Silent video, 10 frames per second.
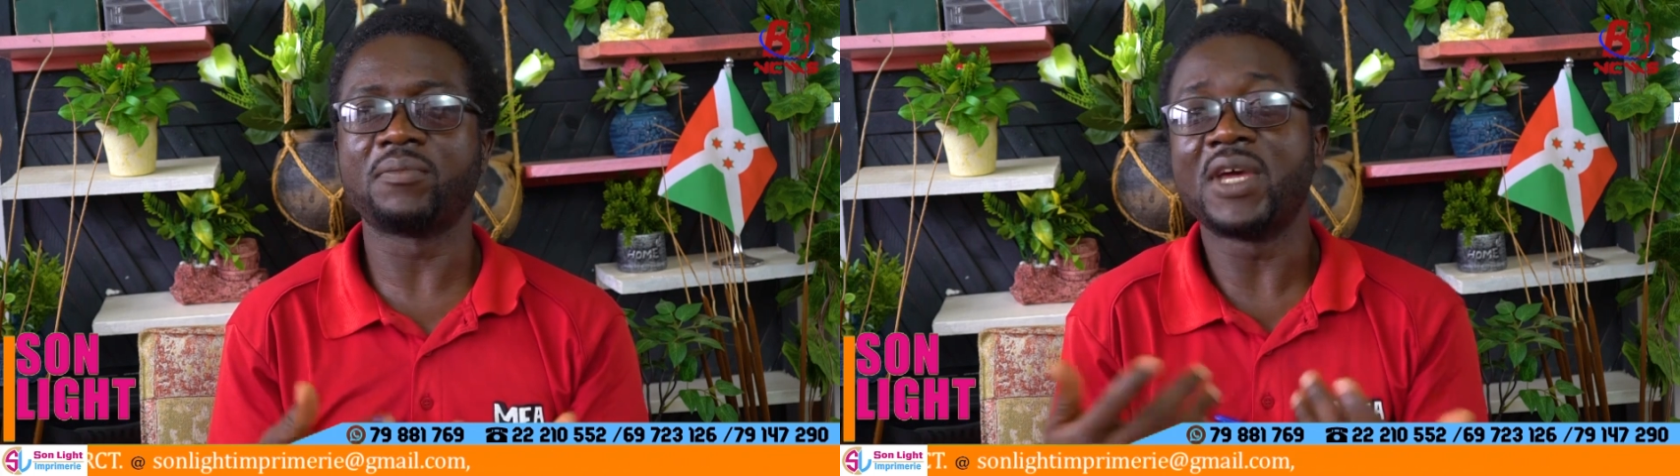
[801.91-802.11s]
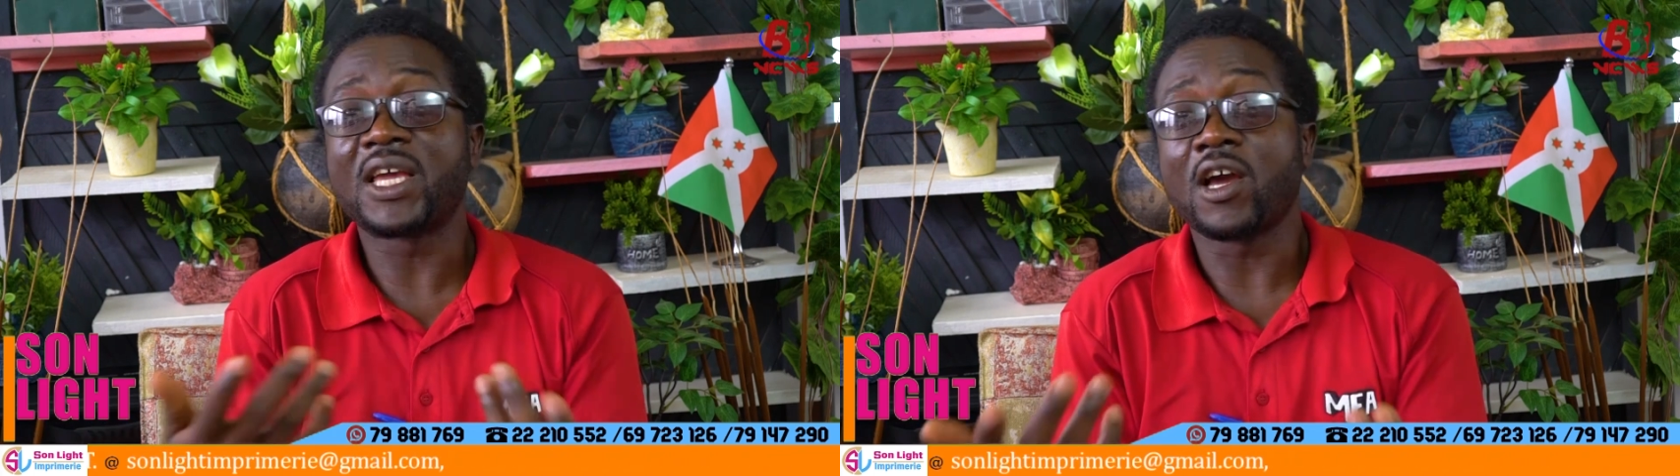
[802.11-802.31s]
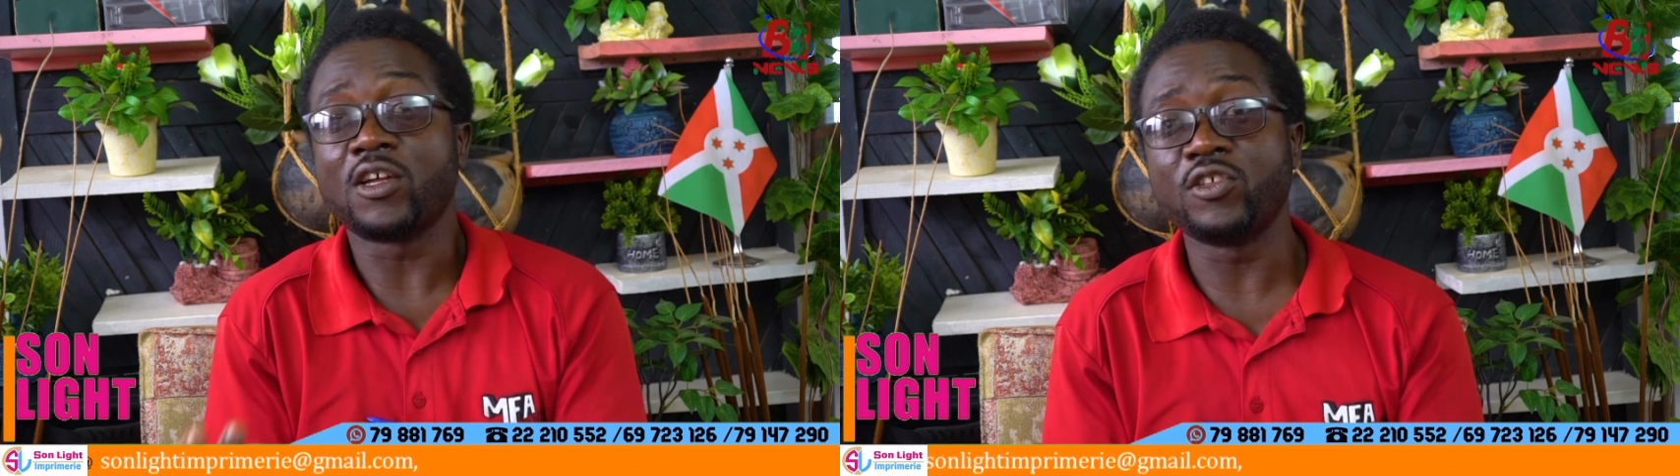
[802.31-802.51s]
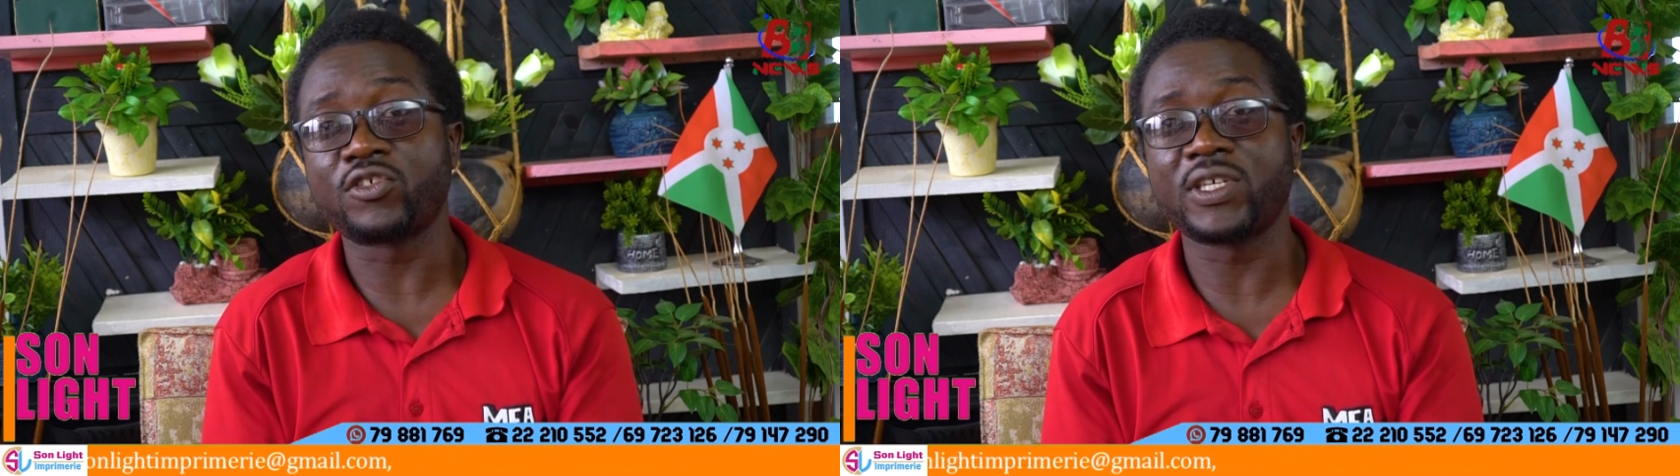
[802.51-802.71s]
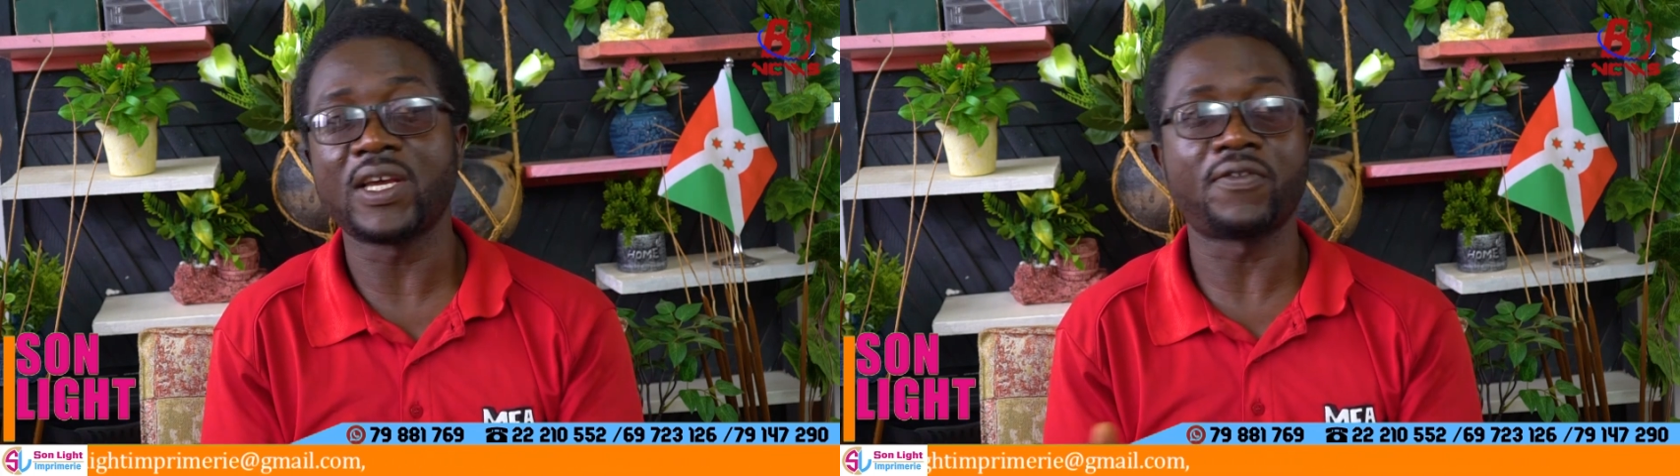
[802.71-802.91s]

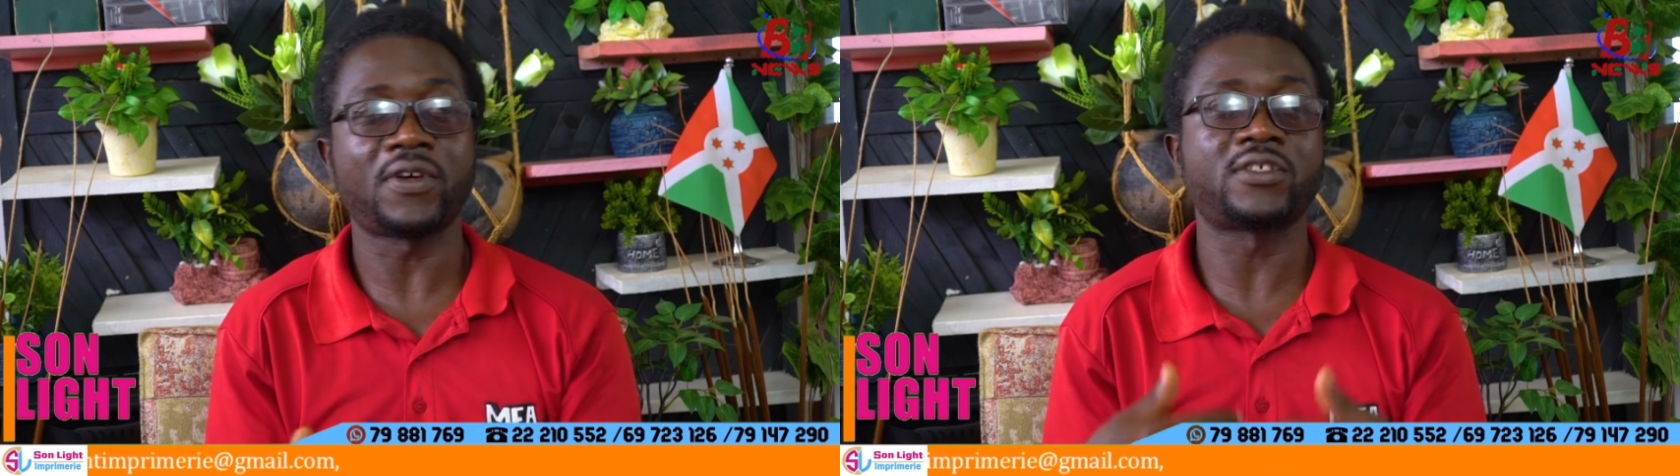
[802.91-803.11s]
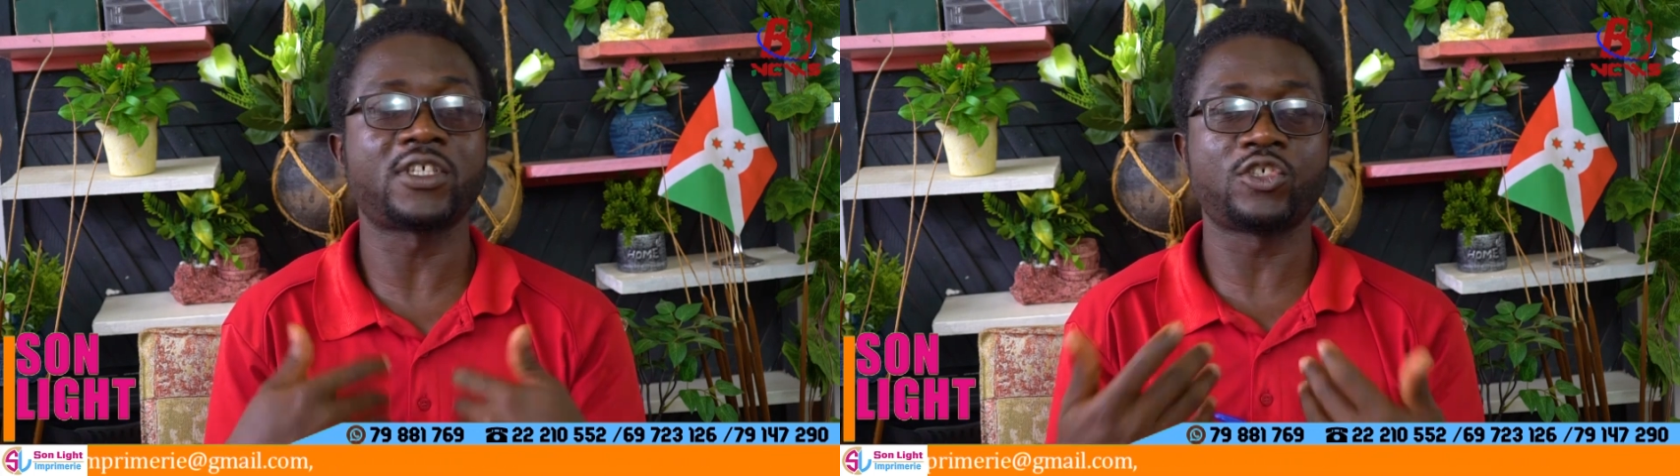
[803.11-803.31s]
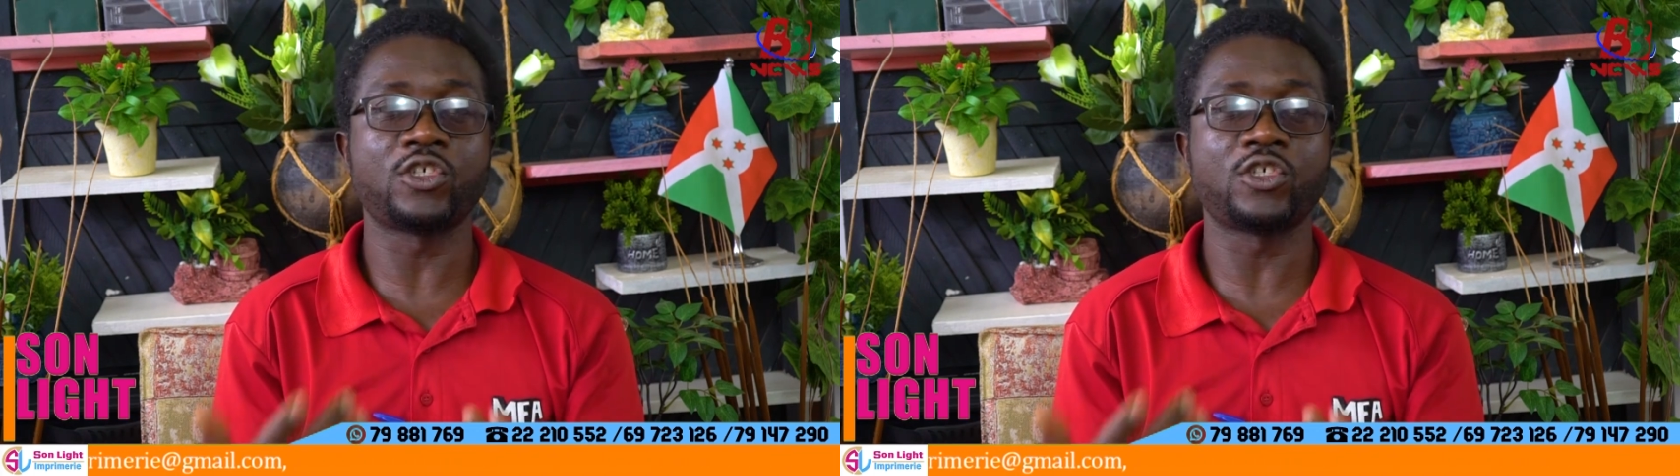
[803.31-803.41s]
Mécanicien français.